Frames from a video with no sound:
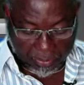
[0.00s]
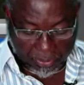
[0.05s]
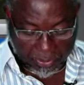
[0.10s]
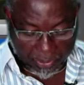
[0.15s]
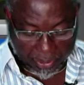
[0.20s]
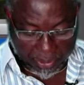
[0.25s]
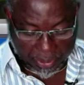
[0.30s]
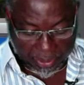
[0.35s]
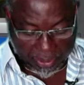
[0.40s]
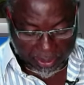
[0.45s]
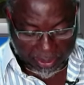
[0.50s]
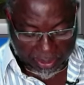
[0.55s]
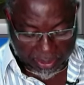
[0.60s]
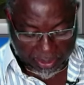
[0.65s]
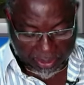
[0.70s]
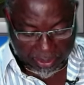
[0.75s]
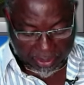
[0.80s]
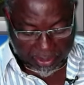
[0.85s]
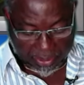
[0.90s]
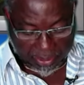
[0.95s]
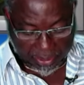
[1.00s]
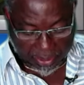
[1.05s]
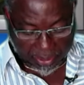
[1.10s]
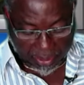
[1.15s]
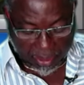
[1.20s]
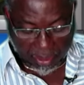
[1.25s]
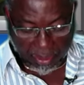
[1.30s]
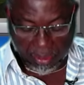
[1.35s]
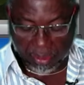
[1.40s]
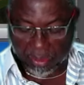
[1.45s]
Praise
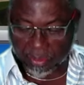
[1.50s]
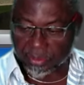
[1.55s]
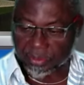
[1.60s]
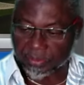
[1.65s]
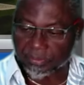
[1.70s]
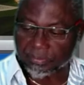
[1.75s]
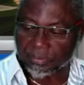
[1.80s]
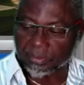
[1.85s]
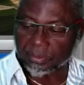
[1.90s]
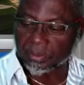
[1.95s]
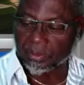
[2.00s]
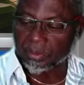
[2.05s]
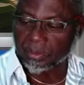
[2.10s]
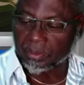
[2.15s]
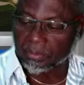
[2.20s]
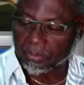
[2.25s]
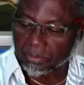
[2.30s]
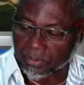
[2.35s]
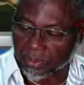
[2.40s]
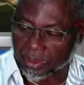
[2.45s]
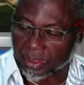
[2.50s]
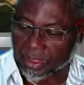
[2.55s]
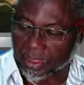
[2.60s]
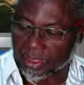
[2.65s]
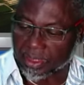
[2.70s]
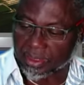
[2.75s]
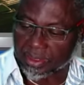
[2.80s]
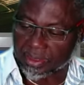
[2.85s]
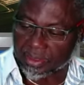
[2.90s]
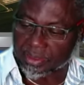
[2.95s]
God.
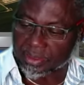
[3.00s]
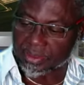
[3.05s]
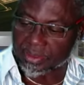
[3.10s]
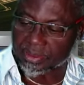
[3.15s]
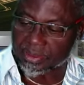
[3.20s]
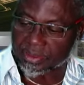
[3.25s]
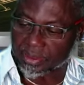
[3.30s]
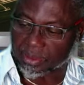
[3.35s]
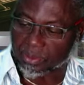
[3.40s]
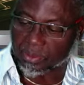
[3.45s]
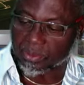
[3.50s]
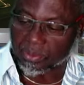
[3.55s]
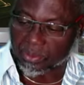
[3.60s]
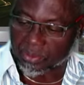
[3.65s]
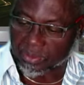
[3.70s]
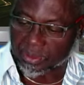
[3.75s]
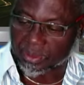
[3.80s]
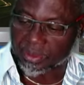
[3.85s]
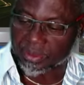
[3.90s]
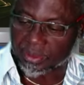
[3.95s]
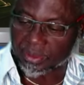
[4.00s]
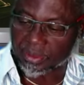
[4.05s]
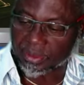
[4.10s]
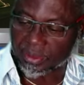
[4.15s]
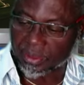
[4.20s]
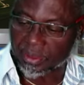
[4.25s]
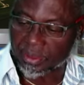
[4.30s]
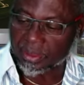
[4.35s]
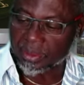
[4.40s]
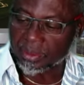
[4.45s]
Praise the Lord.
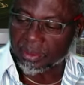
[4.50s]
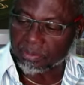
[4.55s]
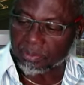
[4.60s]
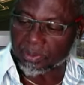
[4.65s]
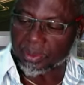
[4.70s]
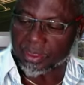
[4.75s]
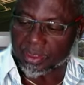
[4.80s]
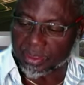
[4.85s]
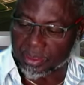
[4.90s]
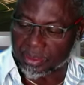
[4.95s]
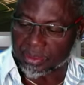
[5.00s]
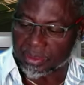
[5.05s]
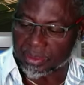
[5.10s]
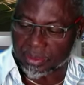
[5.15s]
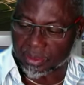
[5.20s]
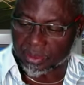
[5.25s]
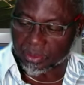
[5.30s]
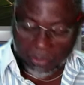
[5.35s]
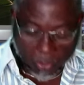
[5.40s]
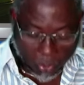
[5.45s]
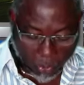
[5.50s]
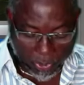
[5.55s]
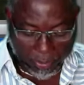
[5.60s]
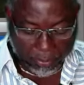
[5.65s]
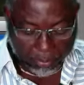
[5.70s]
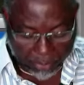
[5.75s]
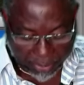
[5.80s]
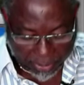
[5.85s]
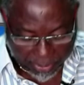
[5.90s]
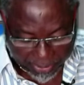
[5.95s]
Praise the
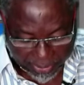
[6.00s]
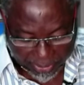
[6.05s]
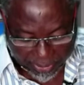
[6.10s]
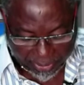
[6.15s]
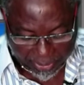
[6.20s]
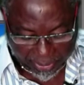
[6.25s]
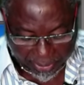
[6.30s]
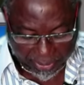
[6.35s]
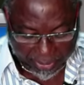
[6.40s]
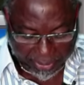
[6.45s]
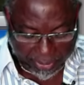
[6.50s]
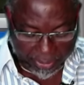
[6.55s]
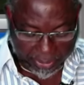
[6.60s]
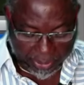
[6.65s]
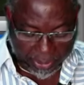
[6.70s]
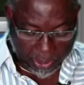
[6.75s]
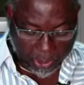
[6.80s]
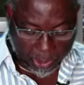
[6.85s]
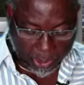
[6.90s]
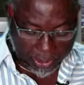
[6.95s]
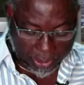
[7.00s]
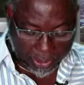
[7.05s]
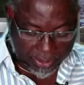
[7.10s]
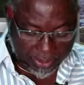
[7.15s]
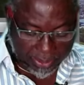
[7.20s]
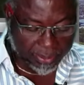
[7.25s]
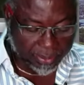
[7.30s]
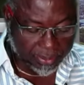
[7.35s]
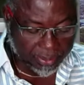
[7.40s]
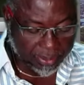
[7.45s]
Wimbledon in
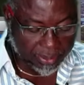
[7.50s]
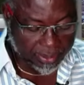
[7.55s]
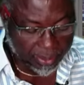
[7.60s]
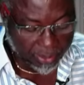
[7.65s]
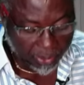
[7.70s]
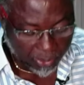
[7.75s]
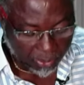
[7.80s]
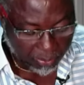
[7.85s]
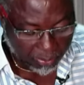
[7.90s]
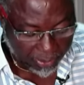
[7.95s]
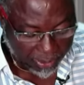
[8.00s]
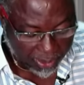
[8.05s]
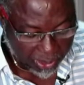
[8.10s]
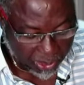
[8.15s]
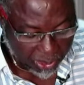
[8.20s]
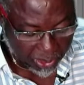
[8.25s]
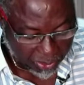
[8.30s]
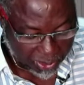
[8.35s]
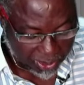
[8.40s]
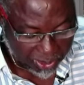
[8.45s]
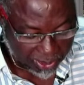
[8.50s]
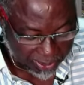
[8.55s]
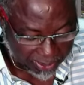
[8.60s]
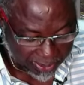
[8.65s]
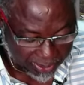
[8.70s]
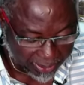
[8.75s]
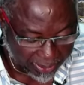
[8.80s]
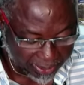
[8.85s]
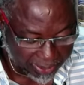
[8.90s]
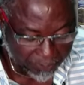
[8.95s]
London, the Lord bless you
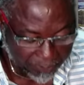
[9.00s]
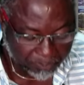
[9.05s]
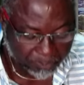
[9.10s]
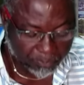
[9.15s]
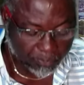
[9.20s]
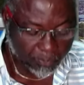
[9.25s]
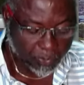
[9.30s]
today.